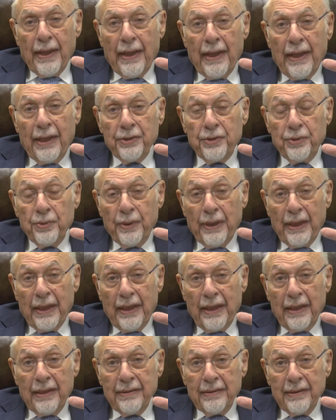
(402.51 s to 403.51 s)
and you
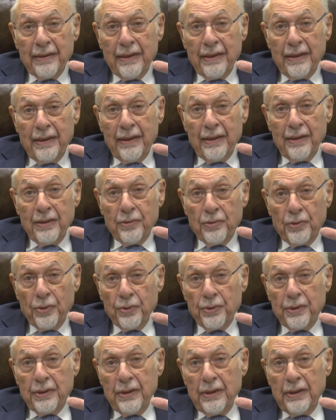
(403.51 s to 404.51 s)
had a
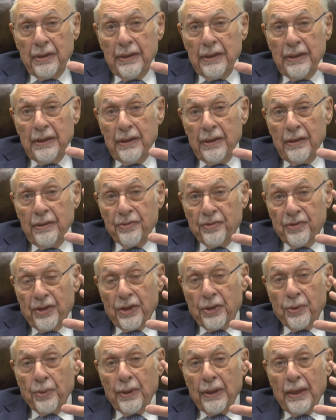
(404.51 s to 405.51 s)
totally
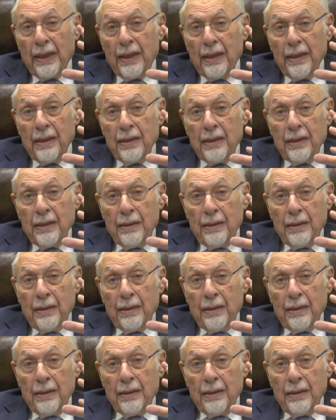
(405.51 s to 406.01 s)
secular,